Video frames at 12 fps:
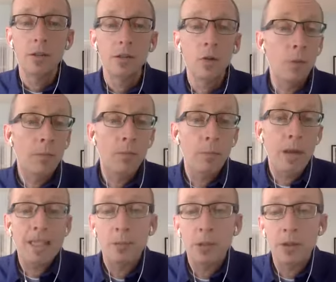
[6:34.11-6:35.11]
So
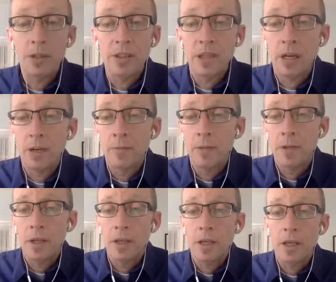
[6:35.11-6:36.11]
possibilities there,
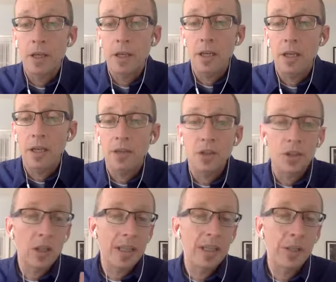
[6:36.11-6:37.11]
and
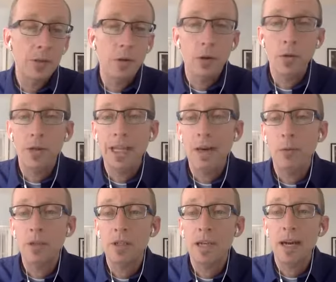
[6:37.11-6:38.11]
just letting you know that
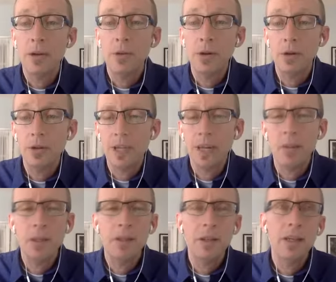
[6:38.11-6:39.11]
one's out there and
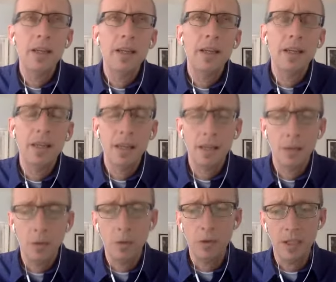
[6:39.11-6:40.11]
coming. And
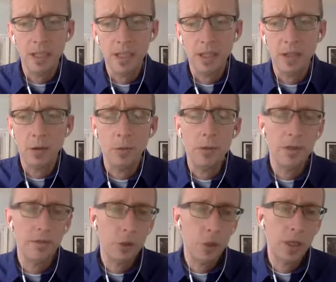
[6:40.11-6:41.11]
what we're seeing is a little bit
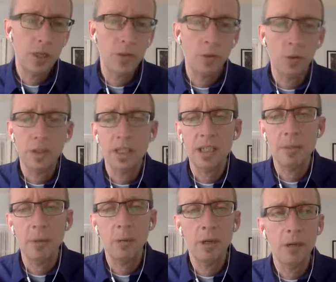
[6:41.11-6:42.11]
of a trend towards
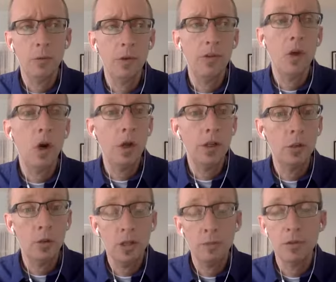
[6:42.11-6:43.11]
experimenting with
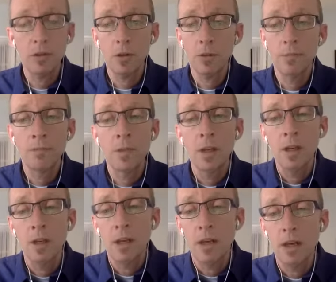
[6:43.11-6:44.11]
audio clips. So
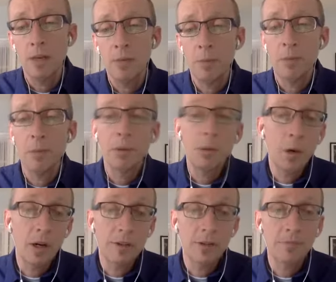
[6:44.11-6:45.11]
for people to be
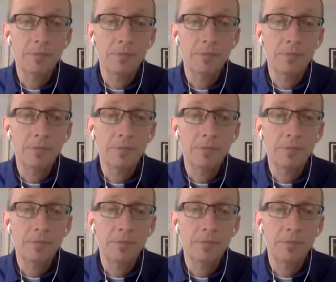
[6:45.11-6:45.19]
aware of.